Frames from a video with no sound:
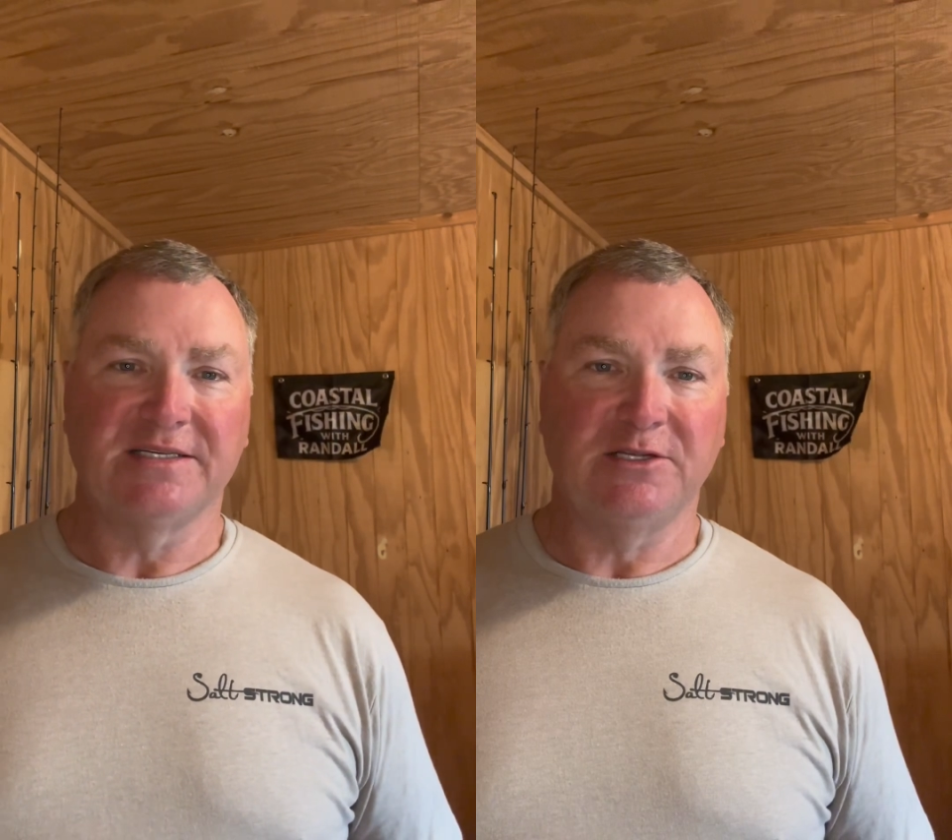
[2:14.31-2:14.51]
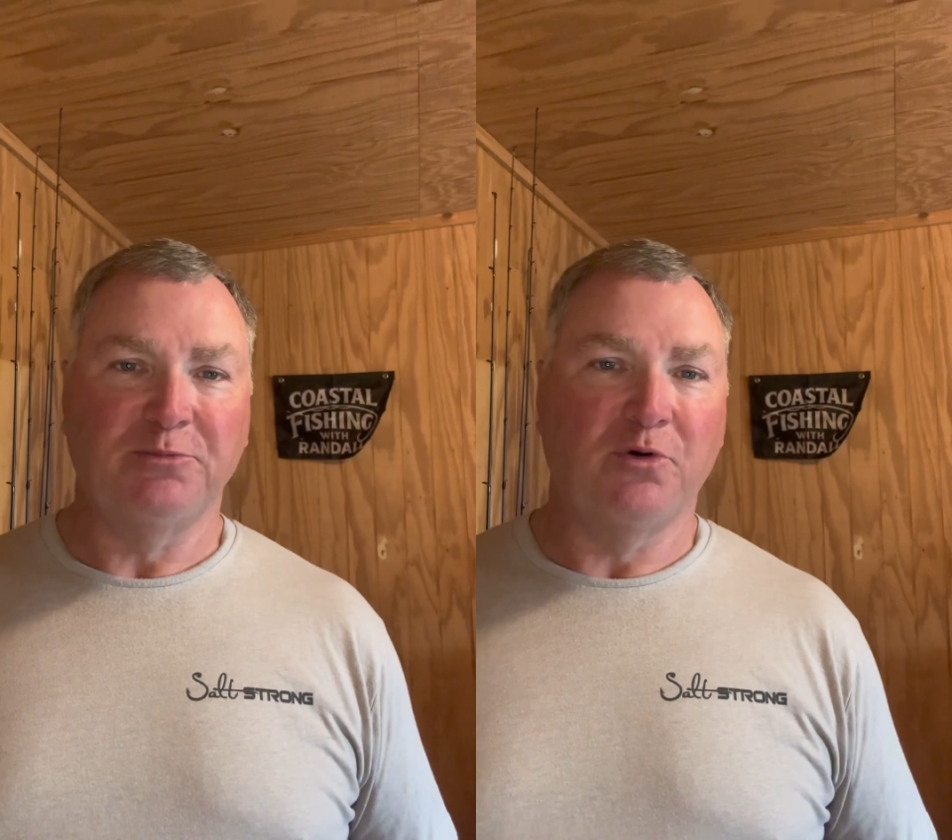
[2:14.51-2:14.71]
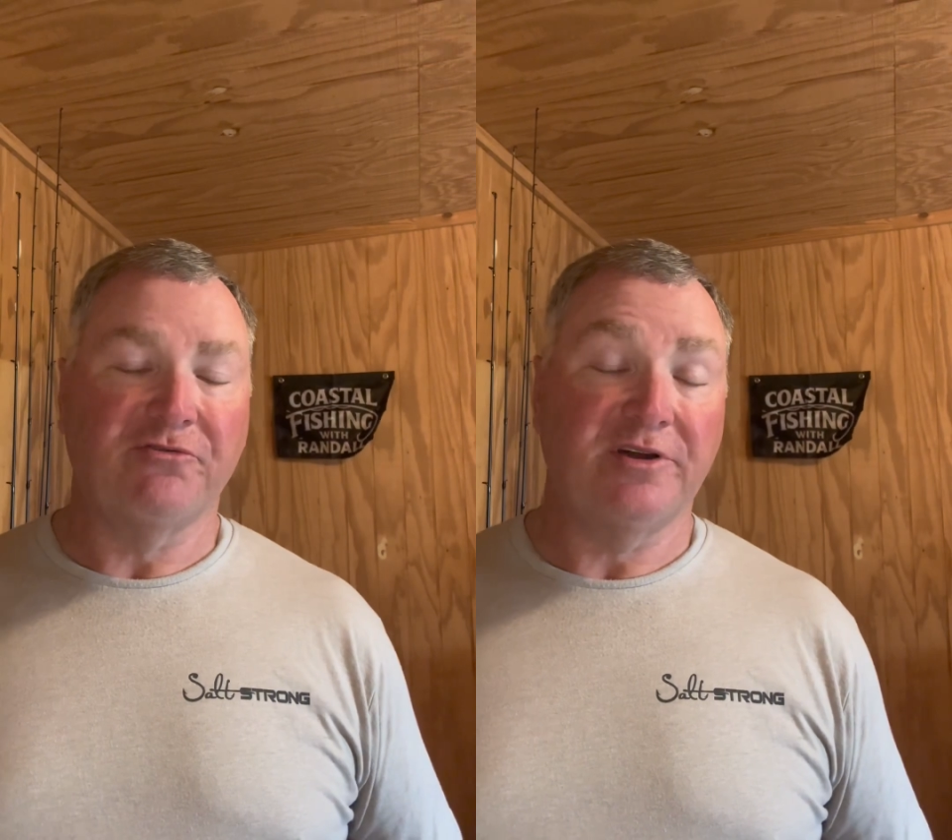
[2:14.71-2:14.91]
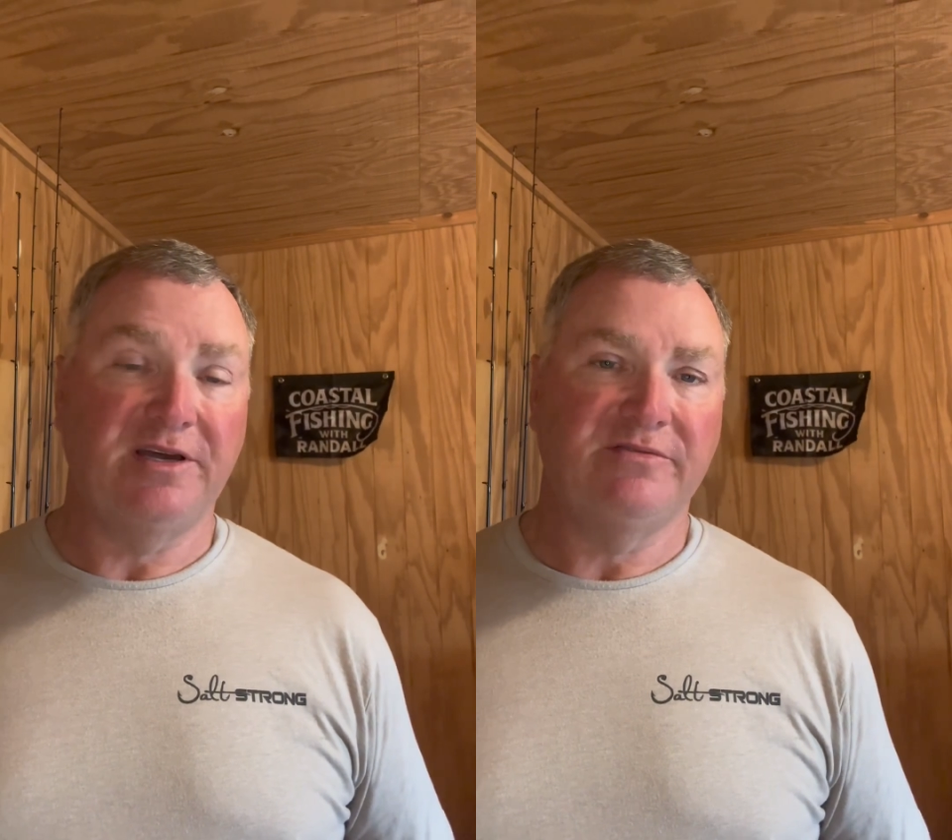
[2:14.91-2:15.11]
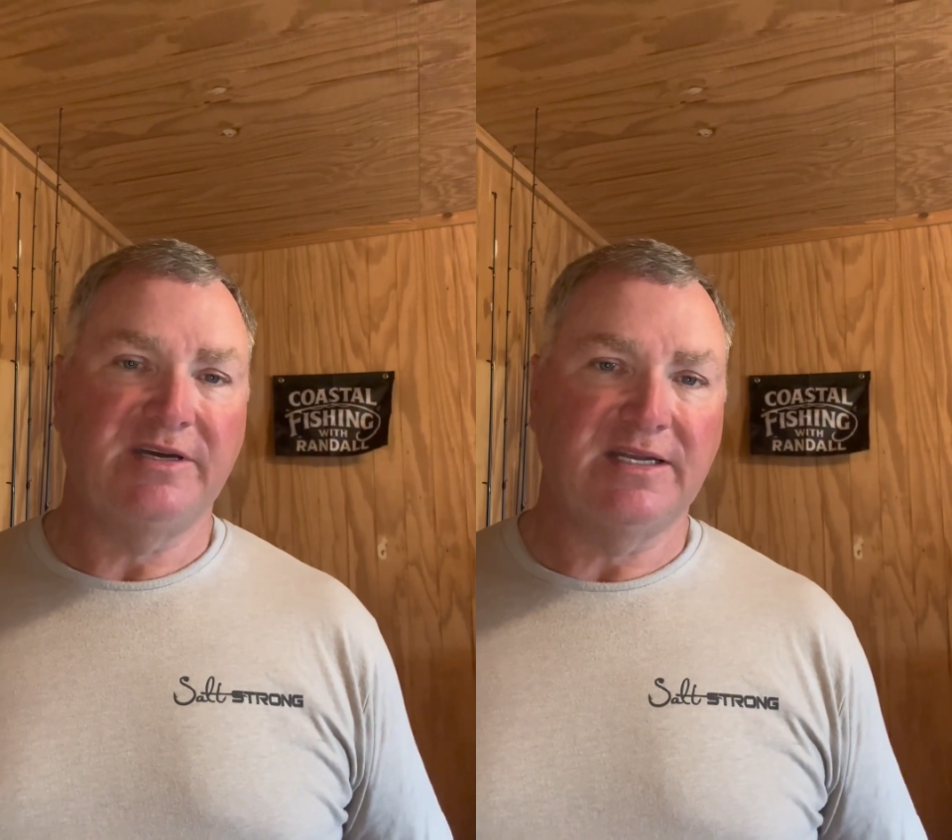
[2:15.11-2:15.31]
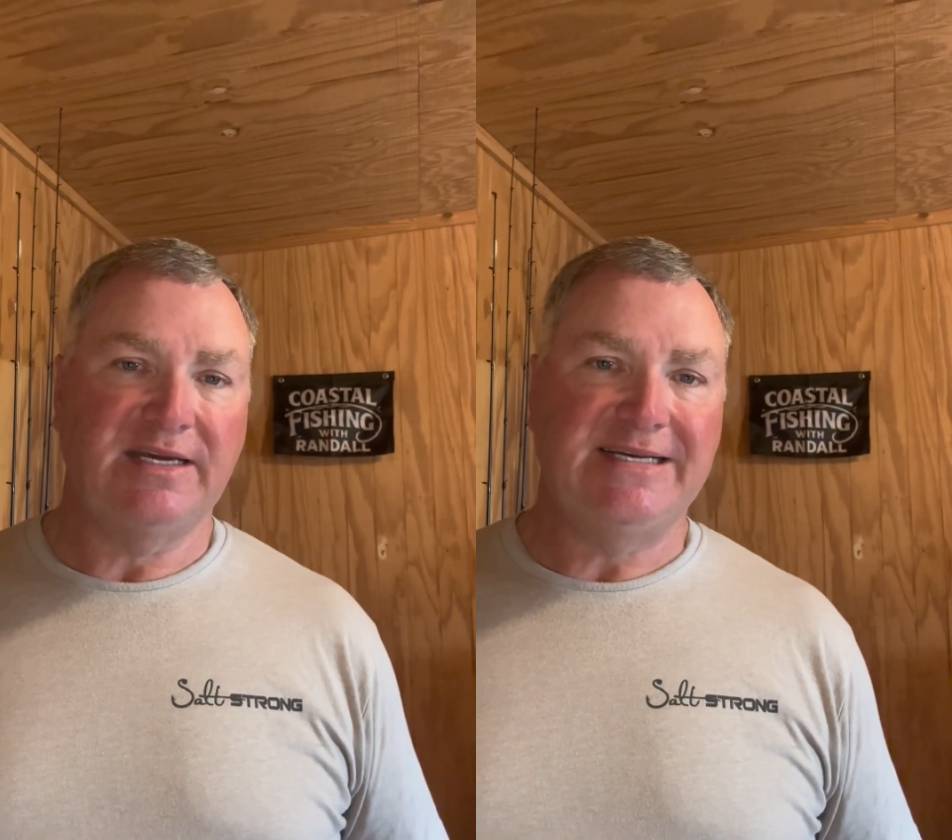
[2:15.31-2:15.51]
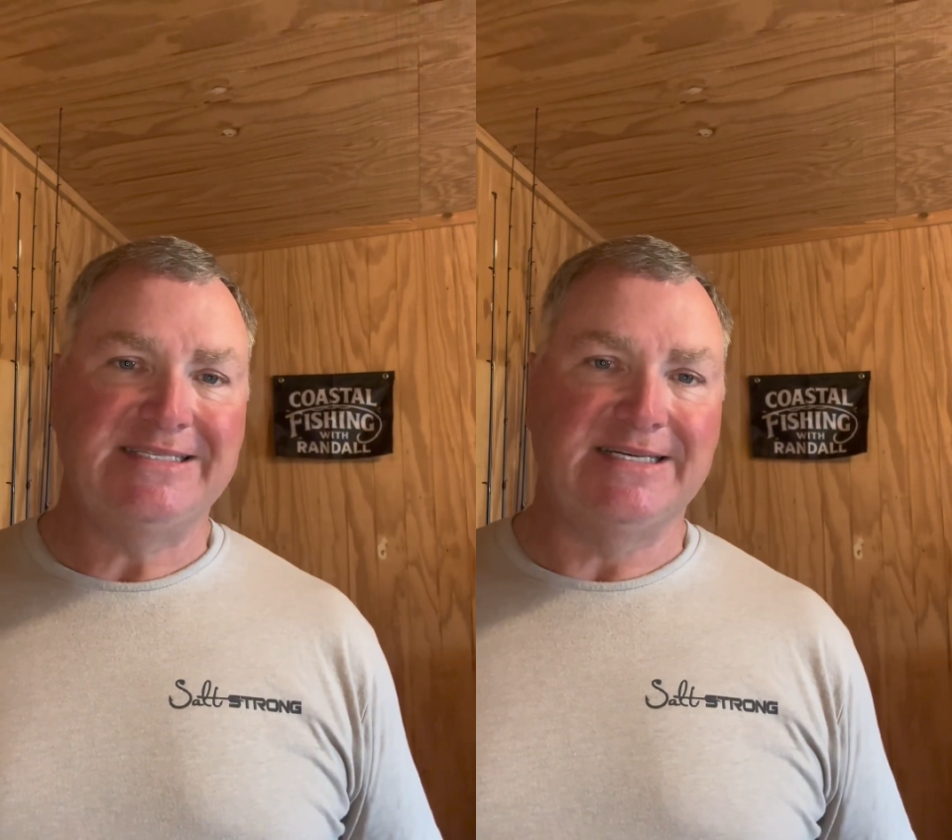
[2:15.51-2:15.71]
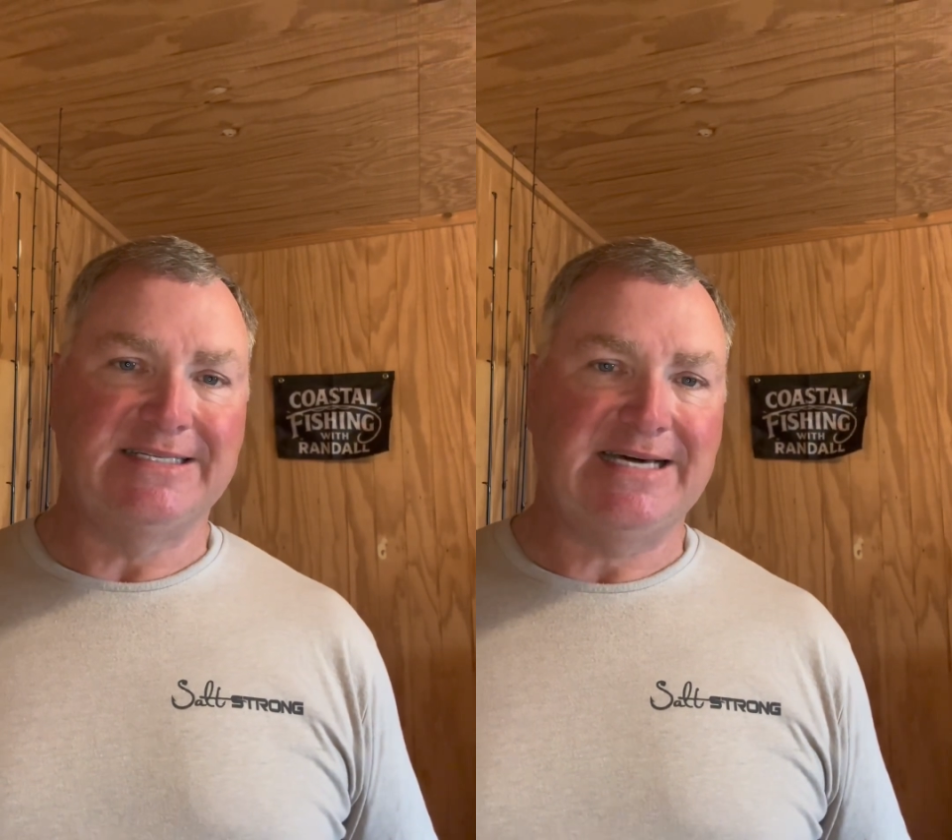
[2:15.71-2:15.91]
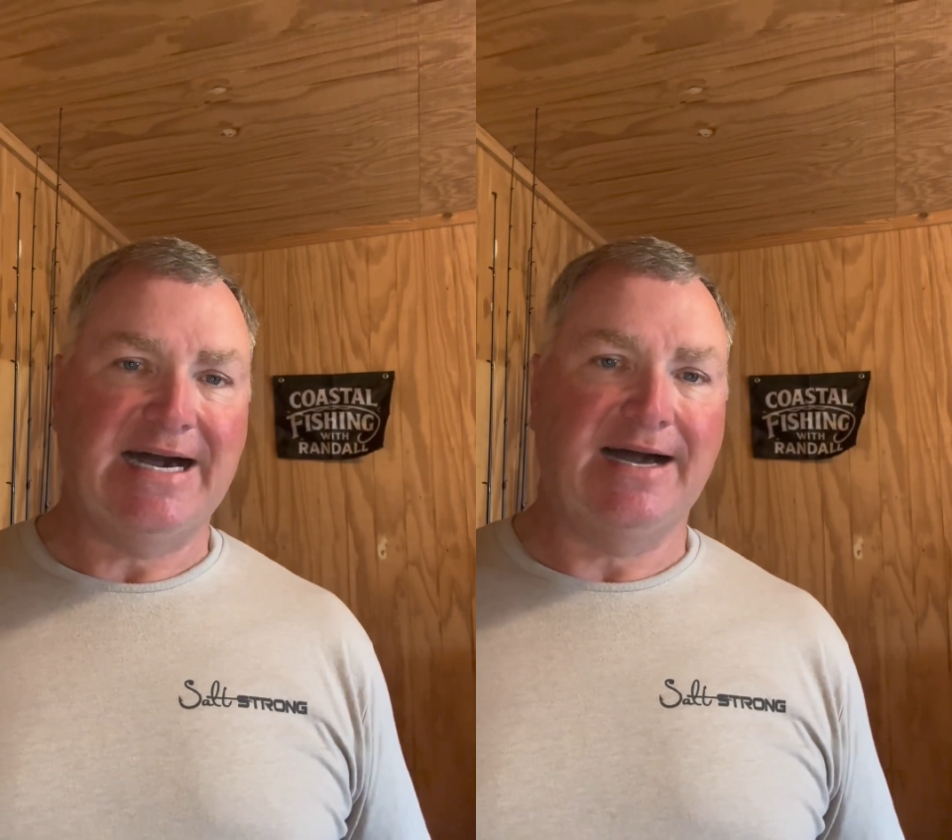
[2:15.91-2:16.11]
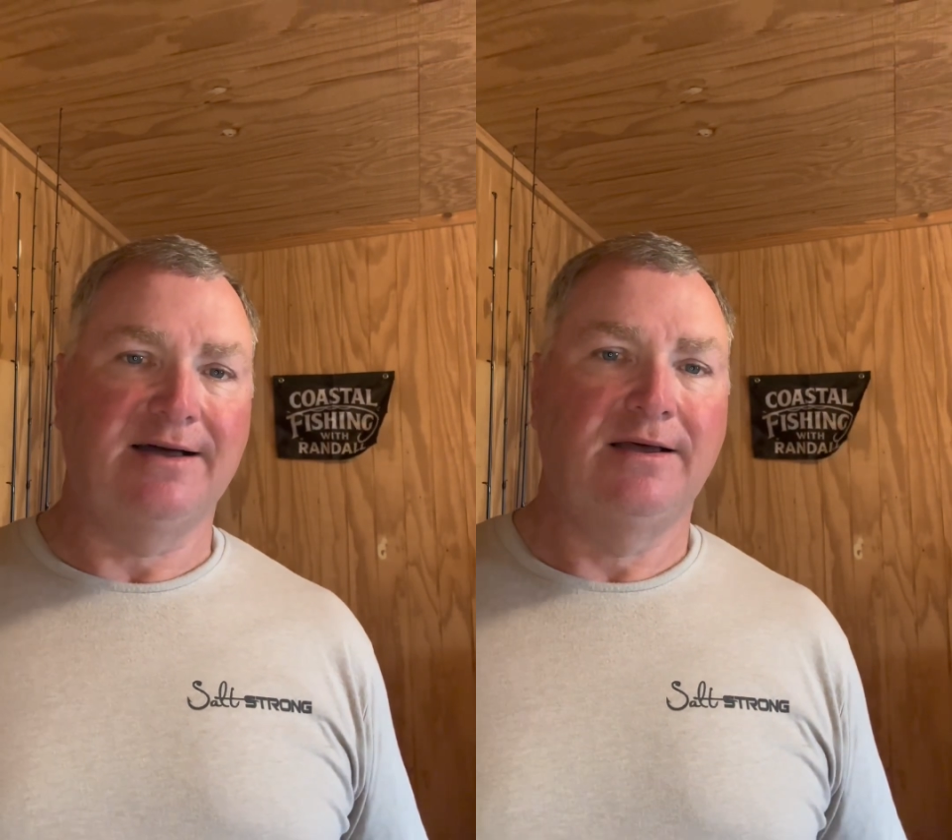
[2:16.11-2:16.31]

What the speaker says: it's a little more forgiving and easy to tie.